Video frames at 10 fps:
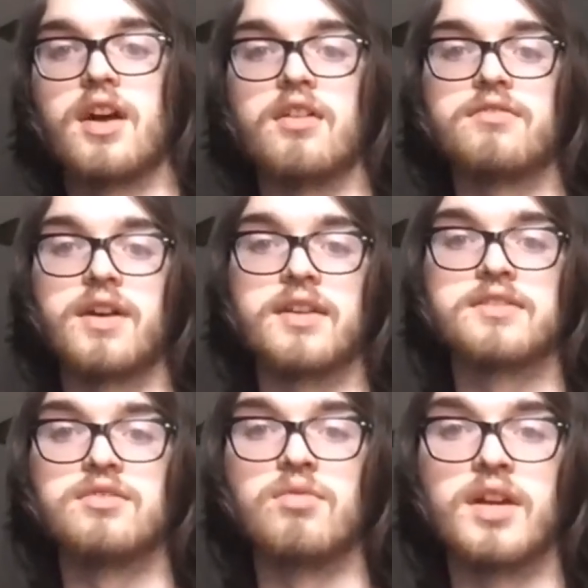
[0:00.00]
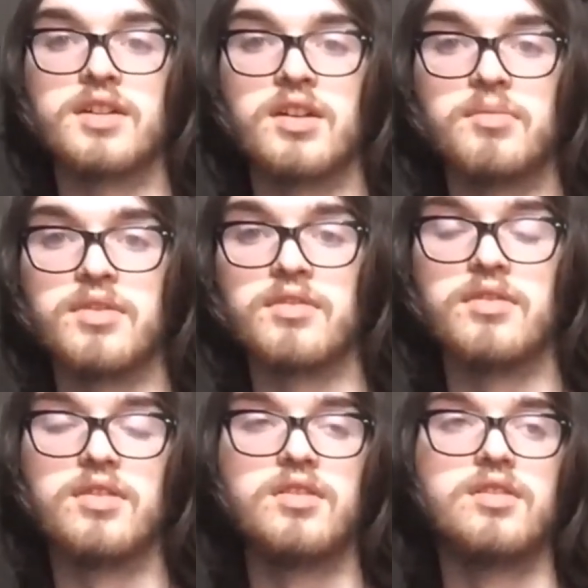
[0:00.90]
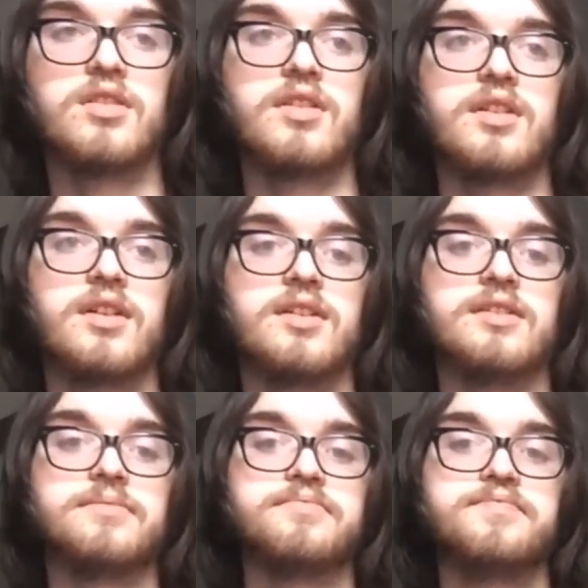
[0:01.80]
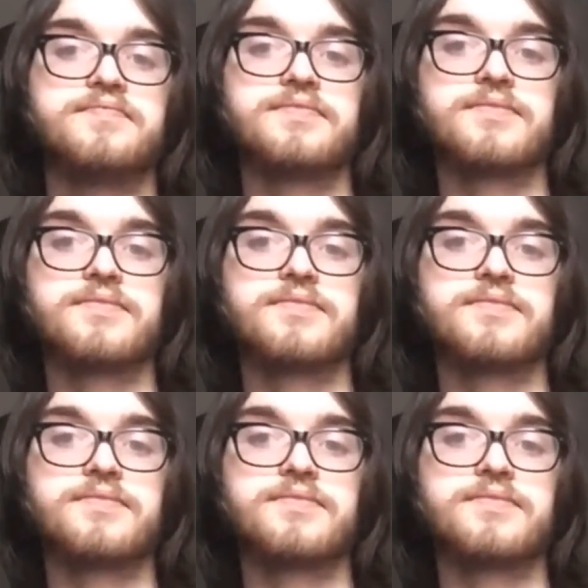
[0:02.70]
how fast you wake up, and,